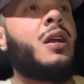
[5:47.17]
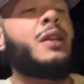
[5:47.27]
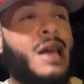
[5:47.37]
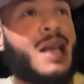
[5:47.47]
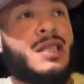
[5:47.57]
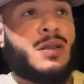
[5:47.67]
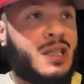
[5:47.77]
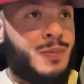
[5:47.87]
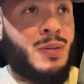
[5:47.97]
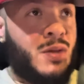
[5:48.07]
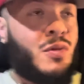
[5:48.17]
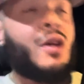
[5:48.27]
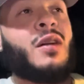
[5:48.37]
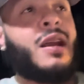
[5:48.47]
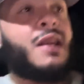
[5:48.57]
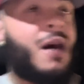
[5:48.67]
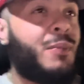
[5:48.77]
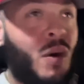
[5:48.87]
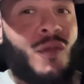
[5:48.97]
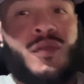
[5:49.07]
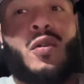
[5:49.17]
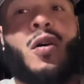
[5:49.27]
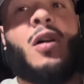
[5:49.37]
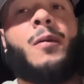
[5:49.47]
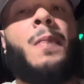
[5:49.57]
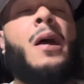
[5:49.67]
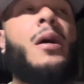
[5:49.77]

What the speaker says: yes, let's be real here. Y'all both wrong.